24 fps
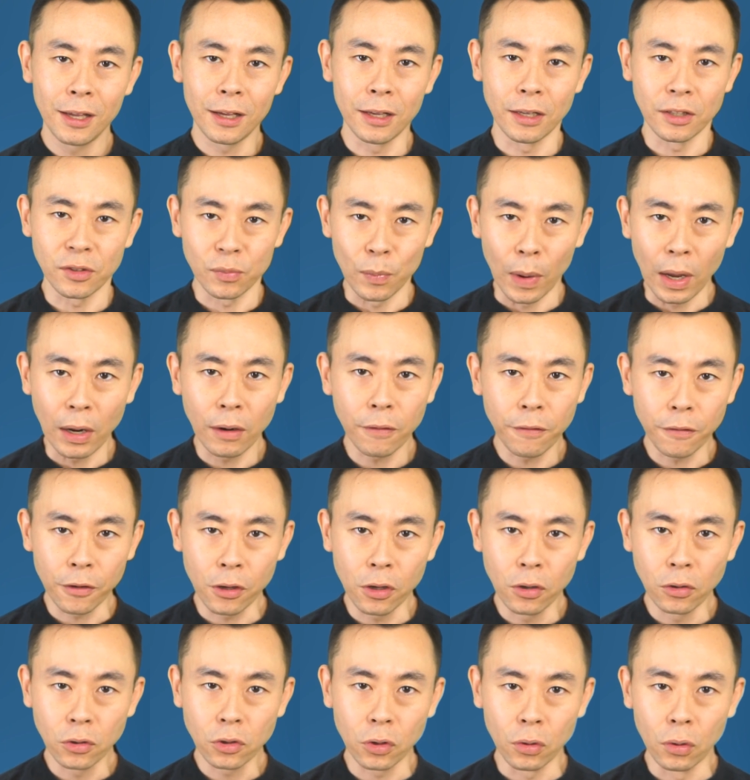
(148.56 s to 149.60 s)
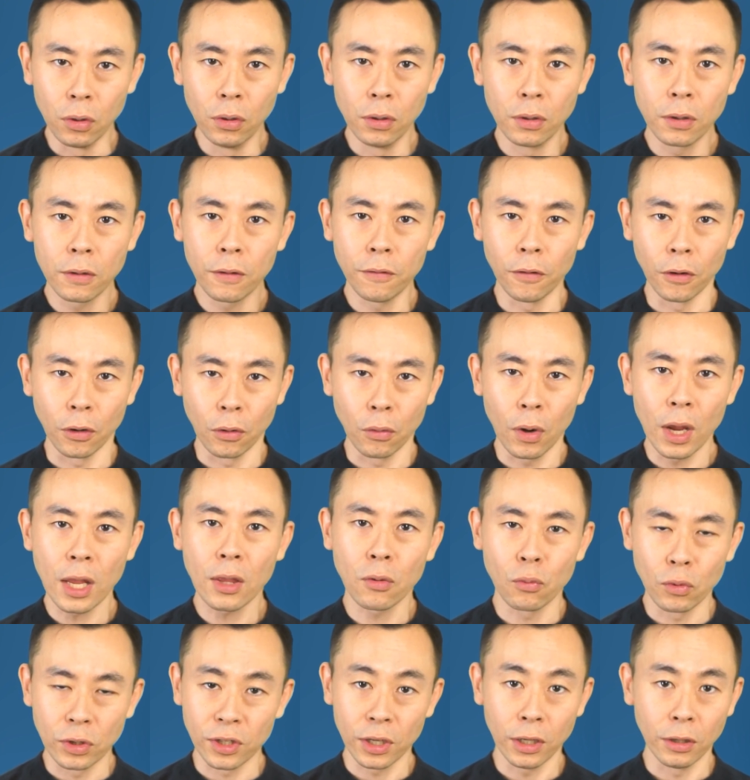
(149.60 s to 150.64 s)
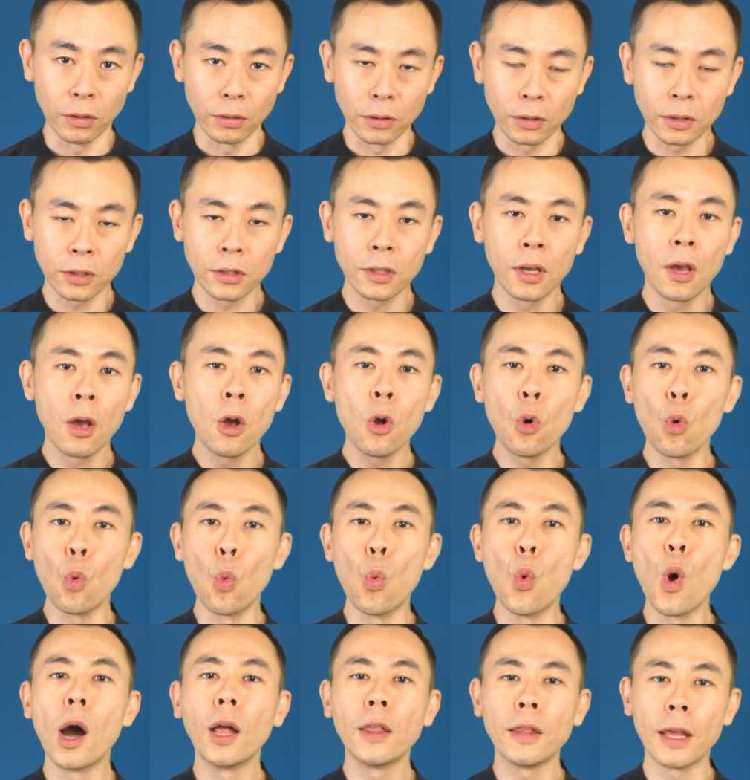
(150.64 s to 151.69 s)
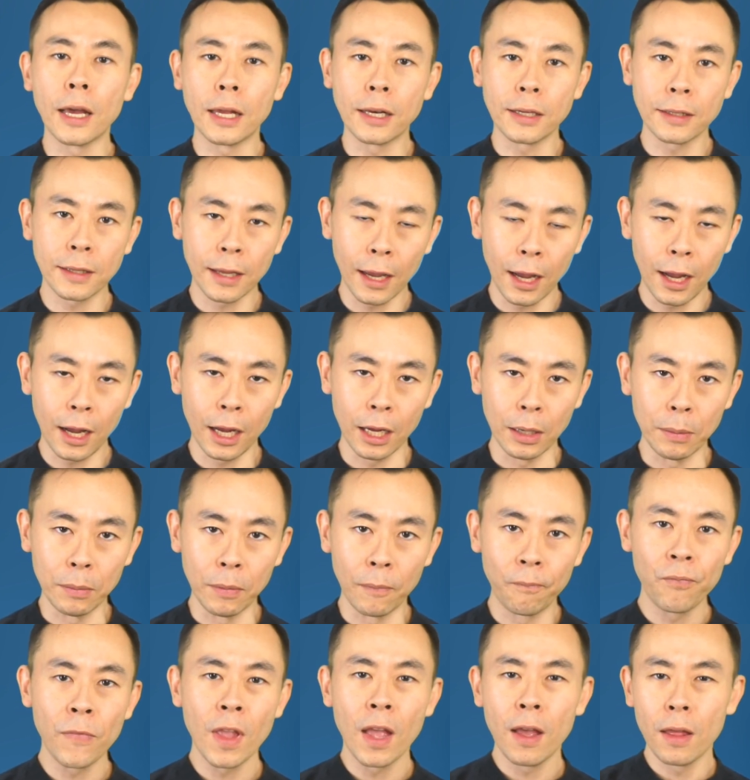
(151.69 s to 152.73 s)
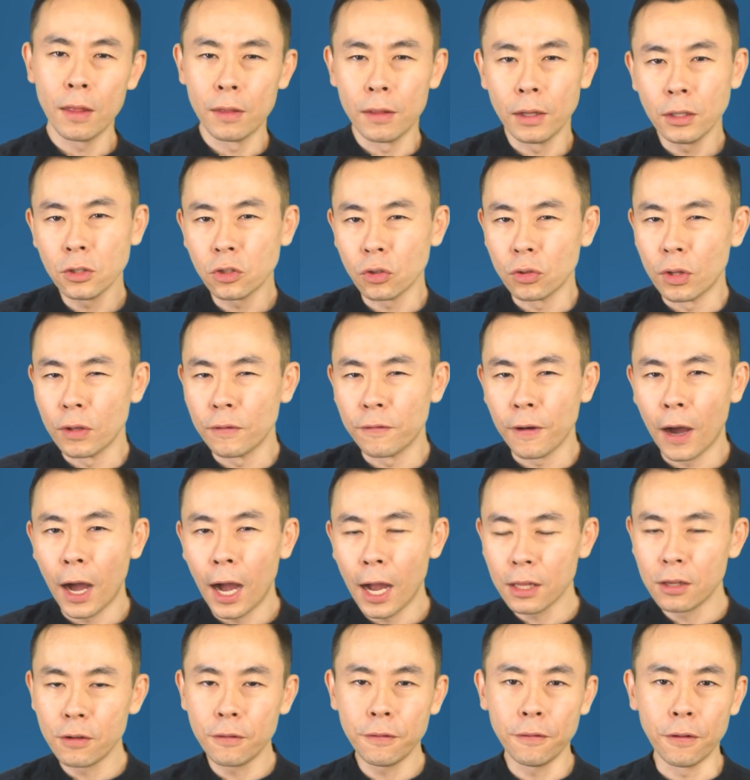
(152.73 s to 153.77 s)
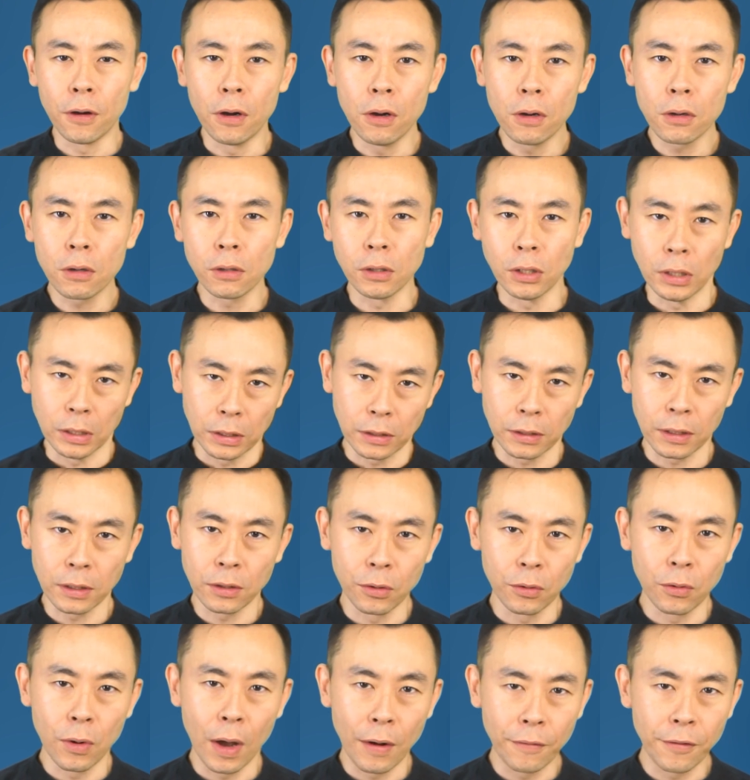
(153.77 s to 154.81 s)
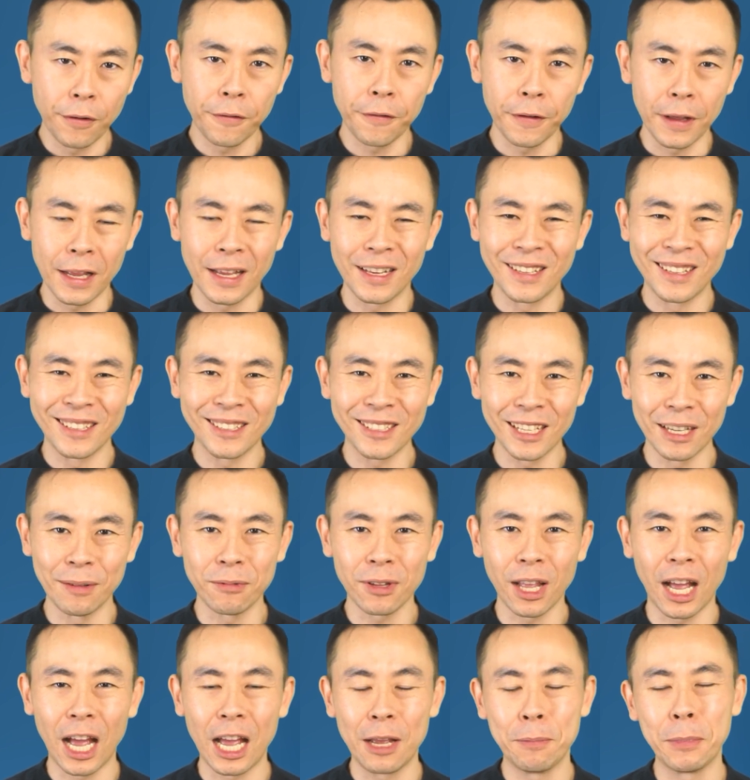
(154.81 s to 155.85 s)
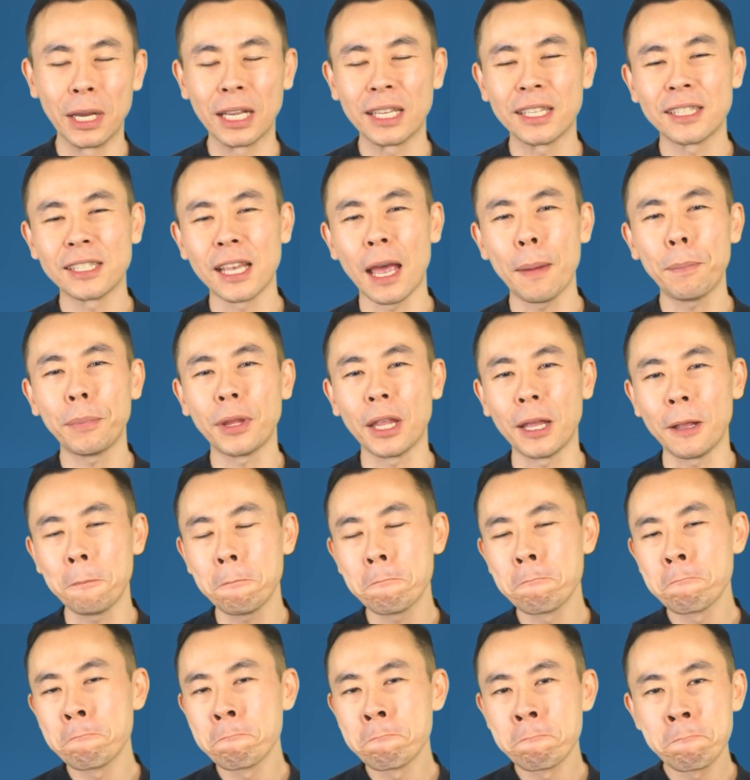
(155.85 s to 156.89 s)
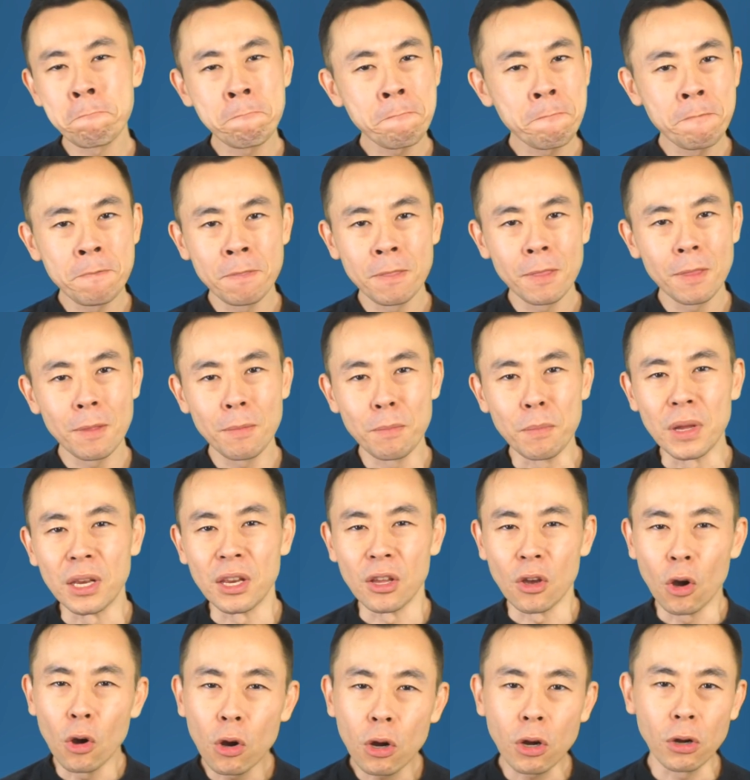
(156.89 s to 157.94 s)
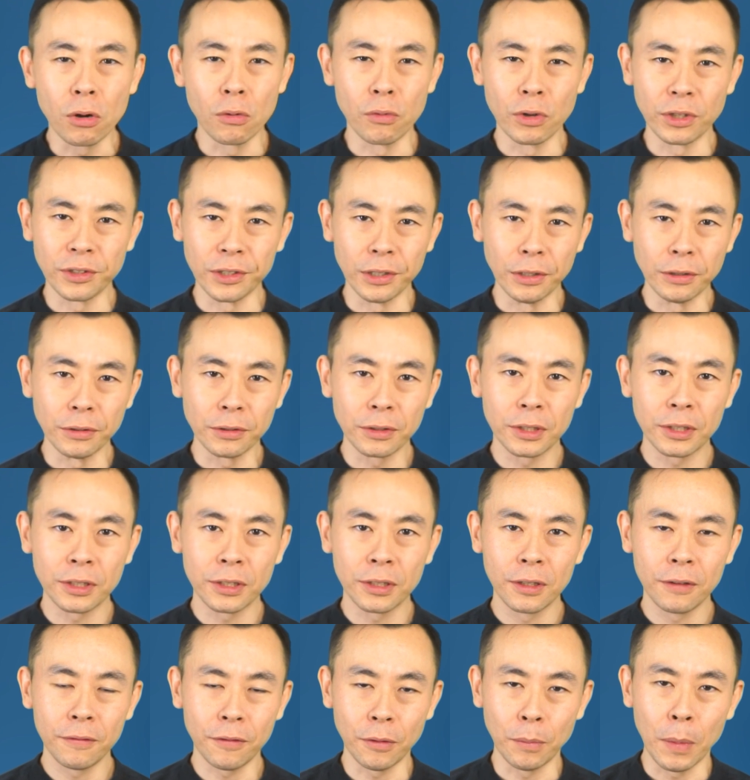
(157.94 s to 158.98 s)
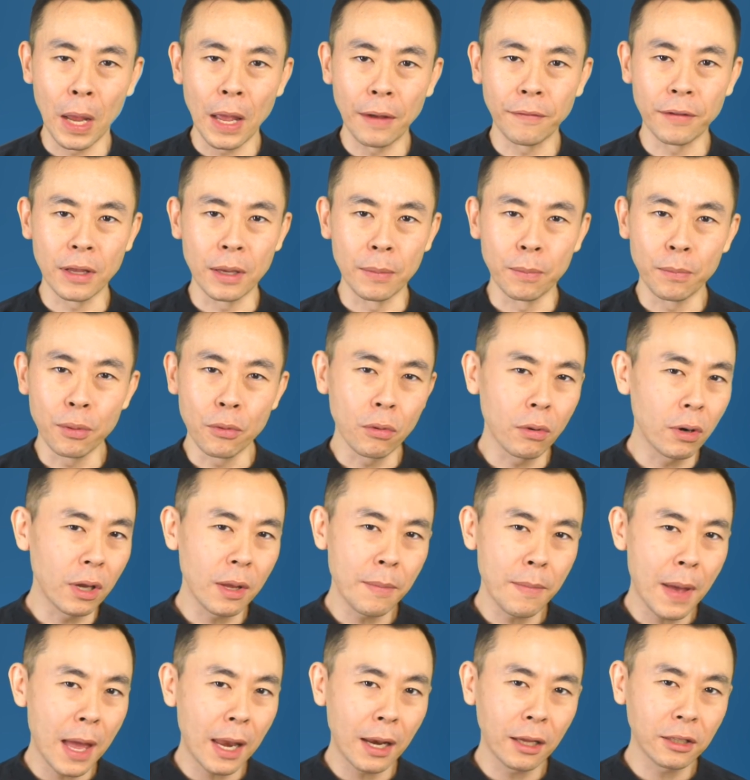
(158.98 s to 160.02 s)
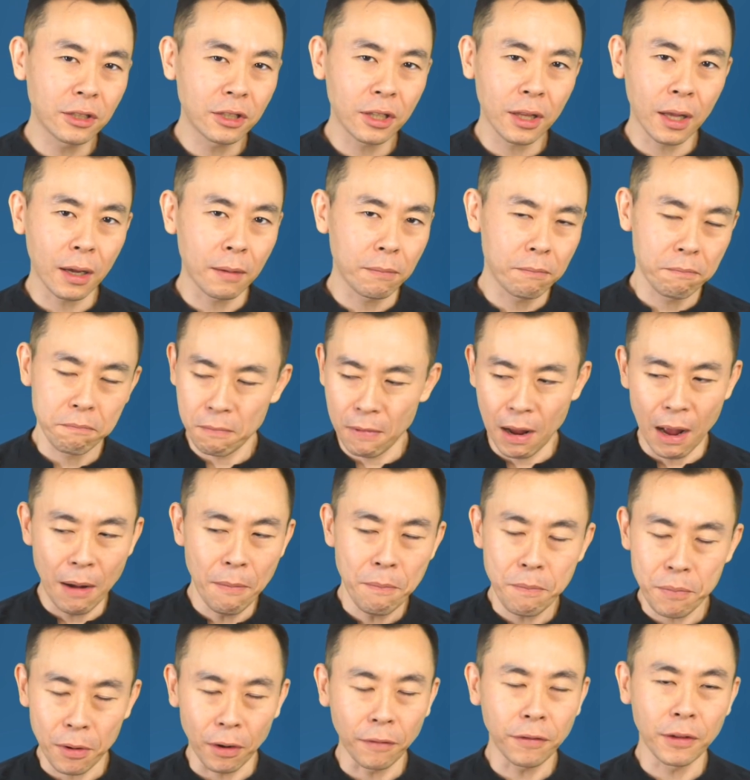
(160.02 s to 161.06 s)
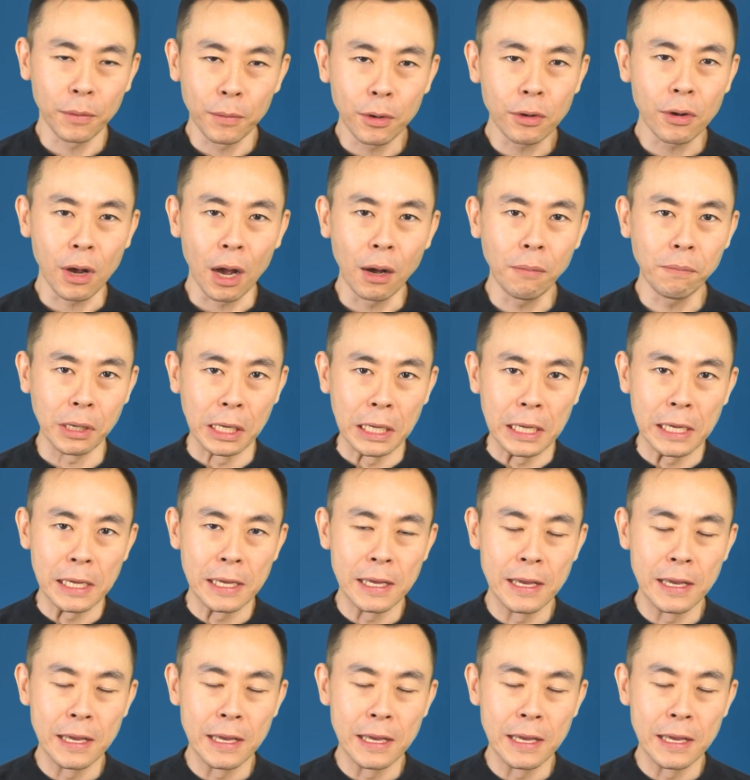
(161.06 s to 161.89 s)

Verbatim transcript: It is better for you to look for great results one at a time than to divide your focus and do everything at the same time, accepting mediocre results from having a poorly managed, unprofitable company